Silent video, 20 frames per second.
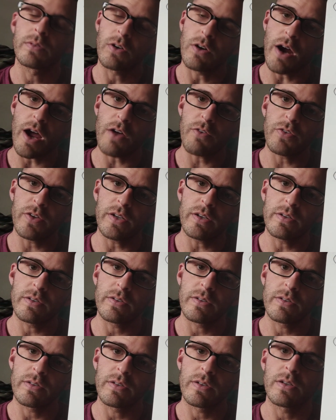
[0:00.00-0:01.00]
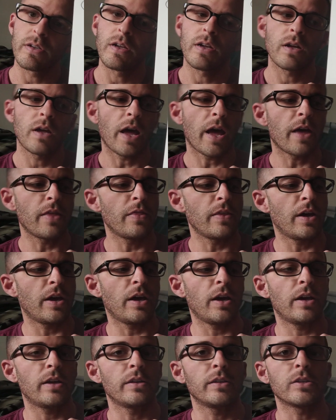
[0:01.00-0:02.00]
graph it, and
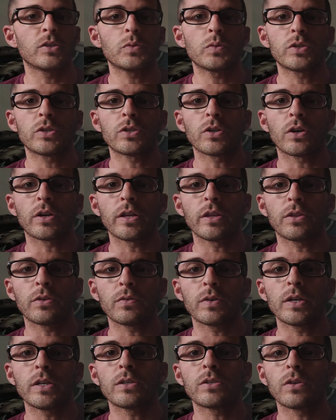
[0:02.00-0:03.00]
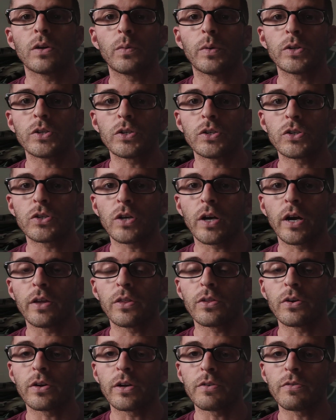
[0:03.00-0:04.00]
then this was 33, so I want you to try
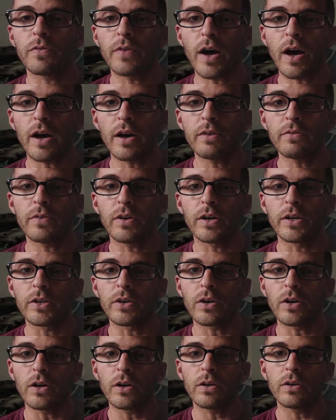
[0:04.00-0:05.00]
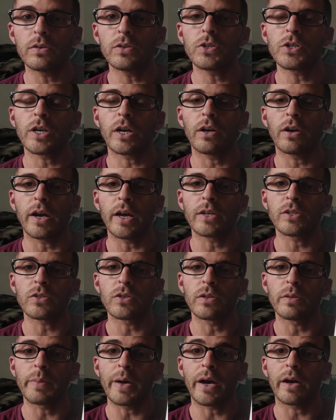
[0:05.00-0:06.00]
35 on your own, check your
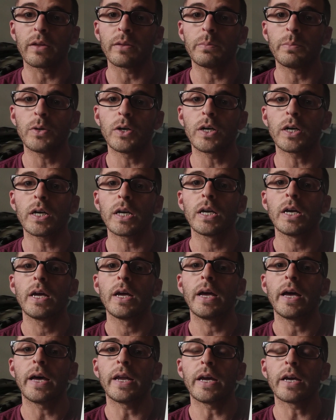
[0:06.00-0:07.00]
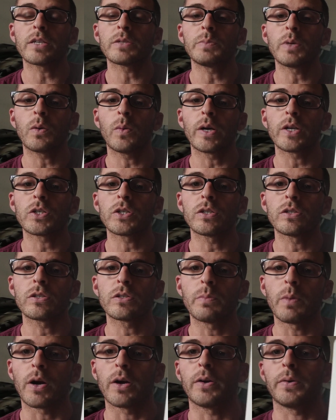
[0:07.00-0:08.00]
answer in the back of the book, and ask me questions
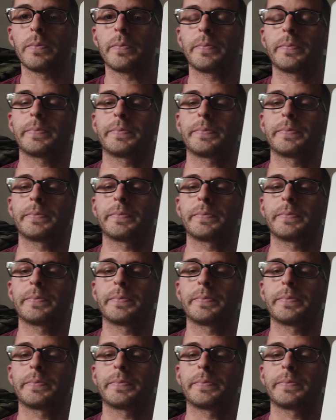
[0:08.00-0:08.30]
tomorrow.